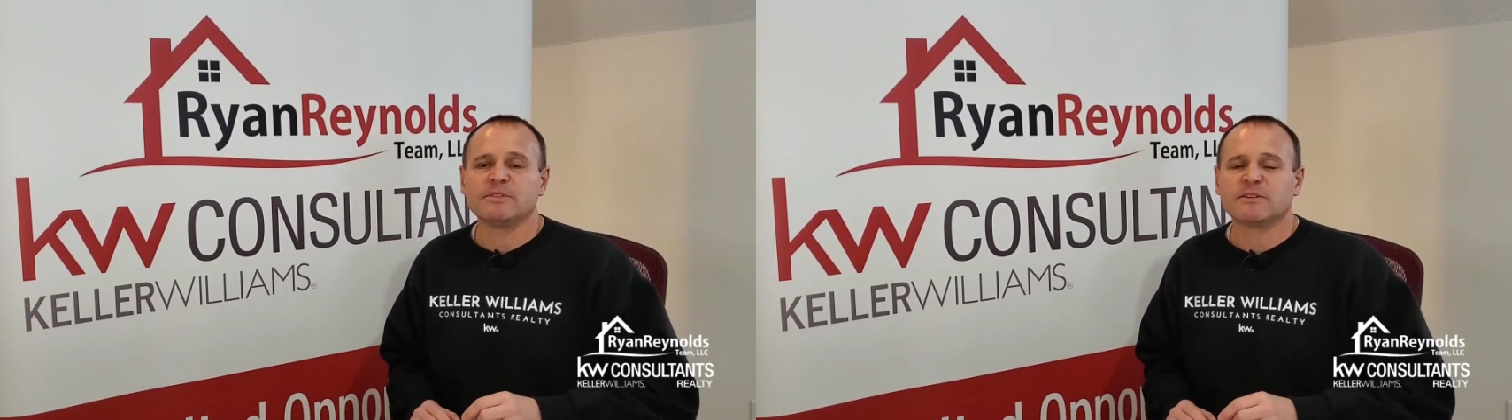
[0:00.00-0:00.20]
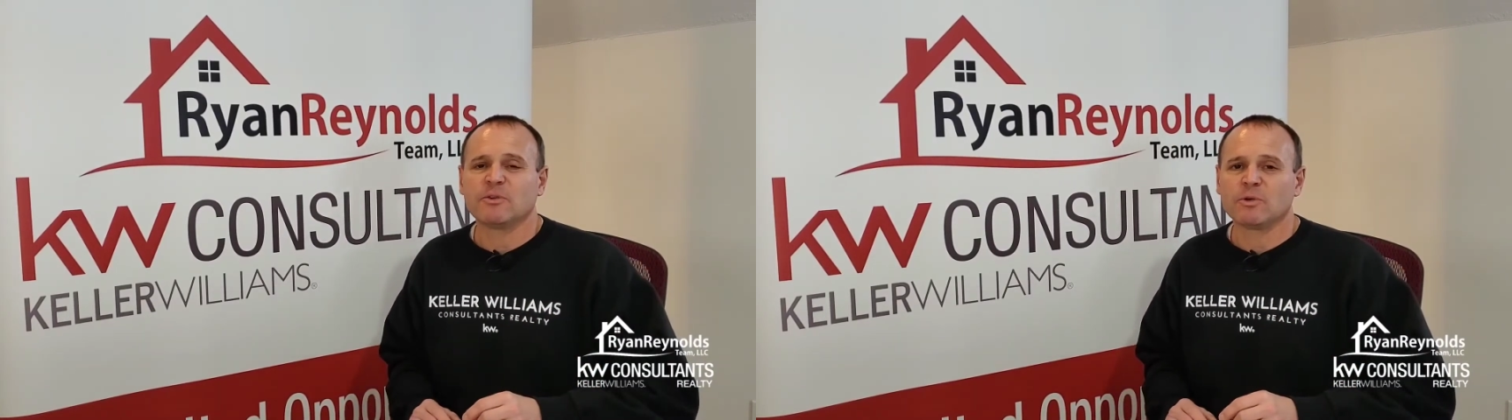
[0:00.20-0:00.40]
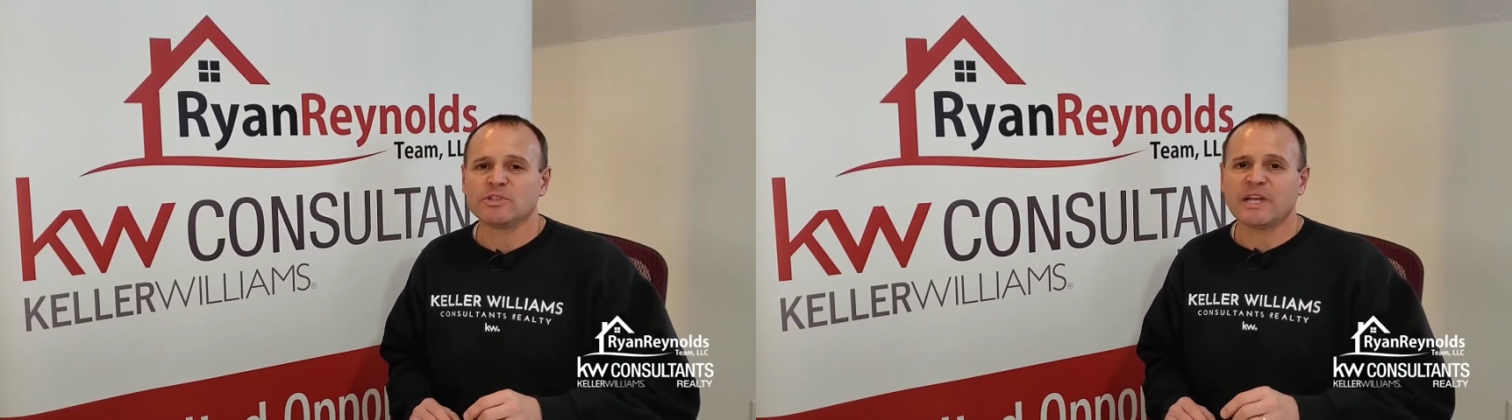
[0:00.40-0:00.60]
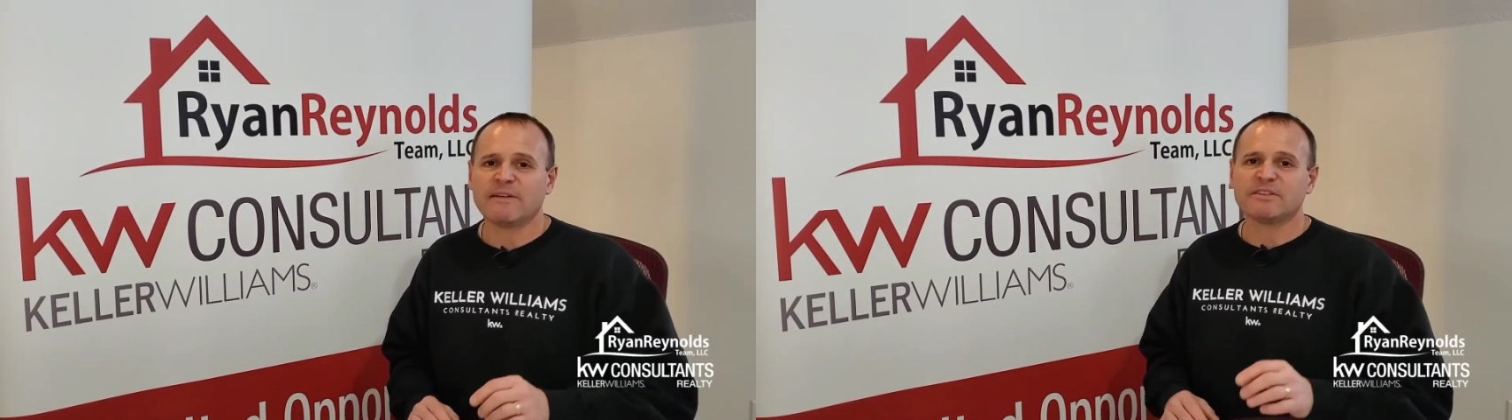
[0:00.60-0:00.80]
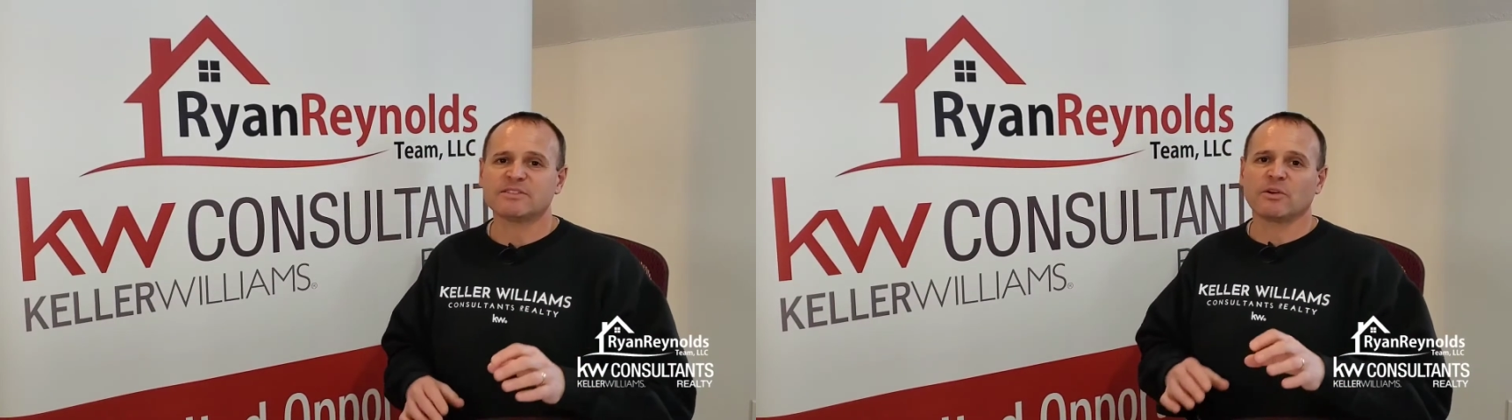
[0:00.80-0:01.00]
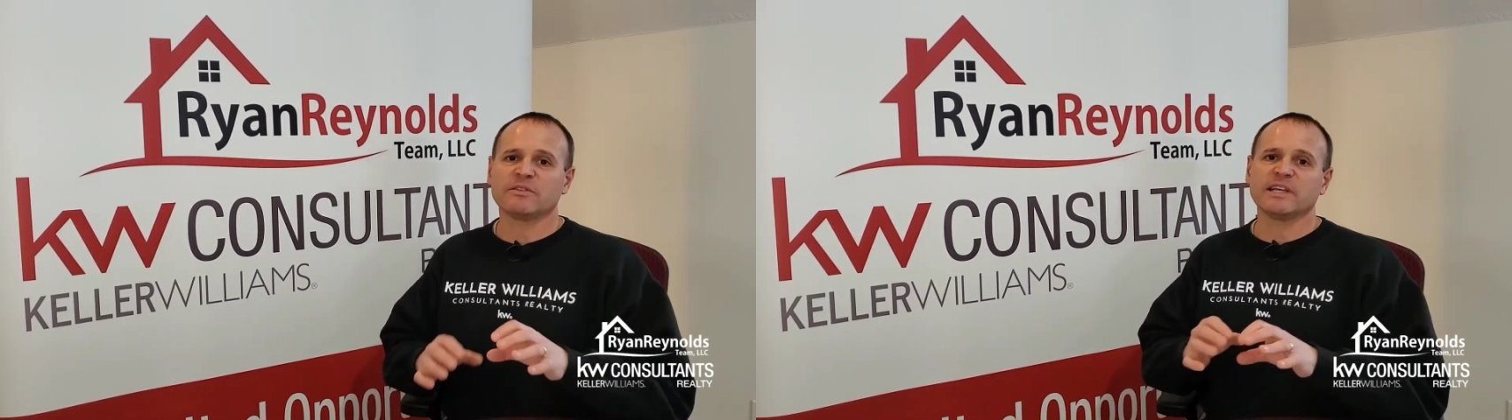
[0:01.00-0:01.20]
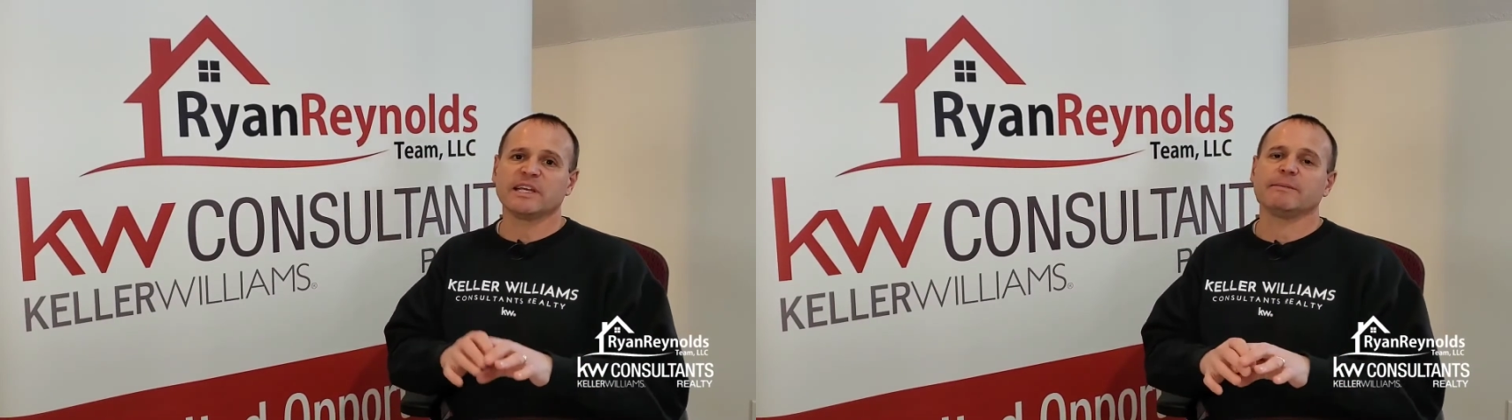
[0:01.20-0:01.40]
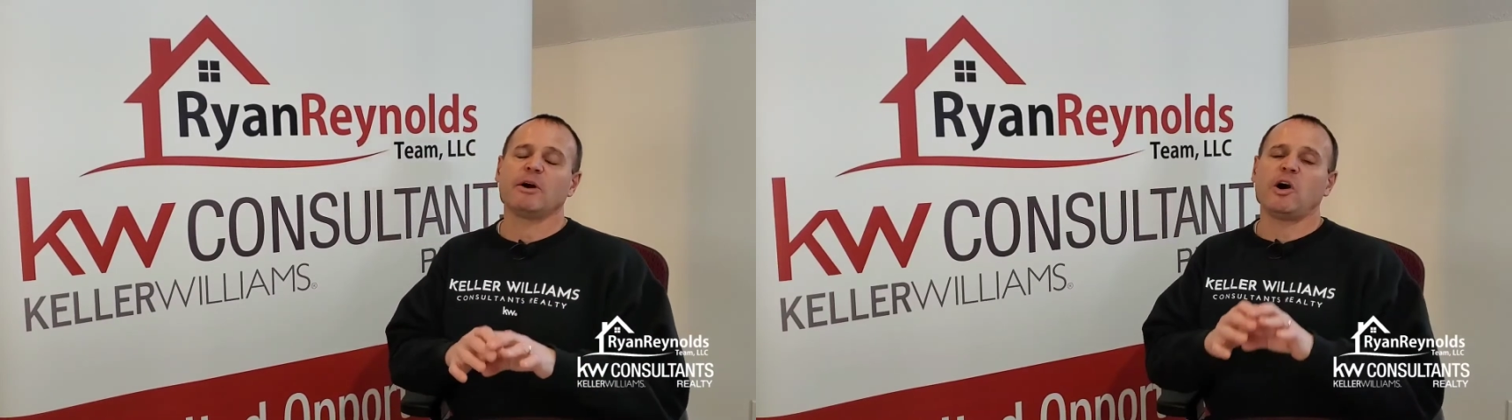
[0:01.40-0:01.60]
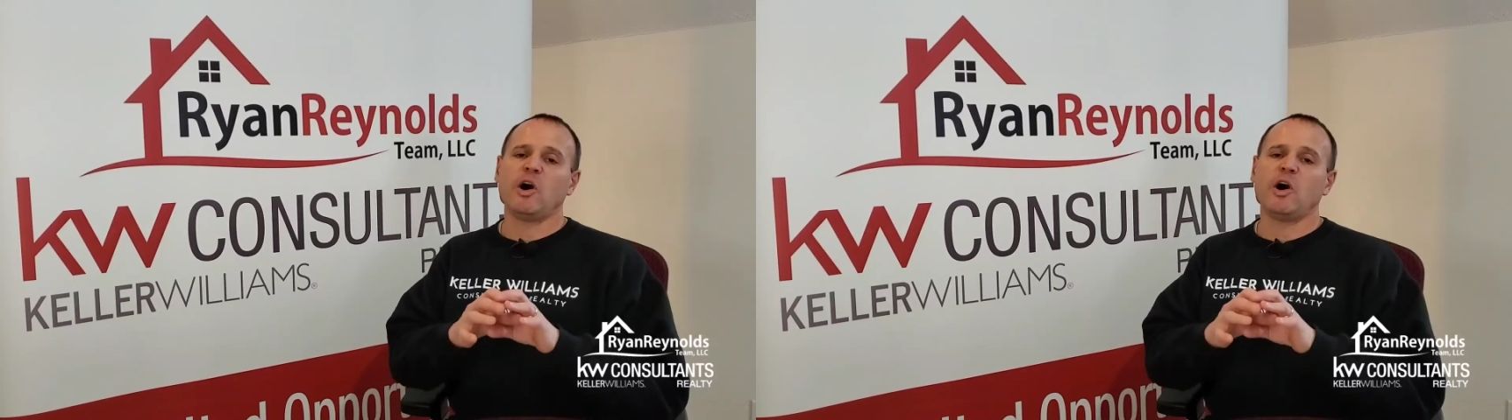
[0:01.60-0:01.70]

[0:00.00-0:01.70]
and of course you have to start thinking about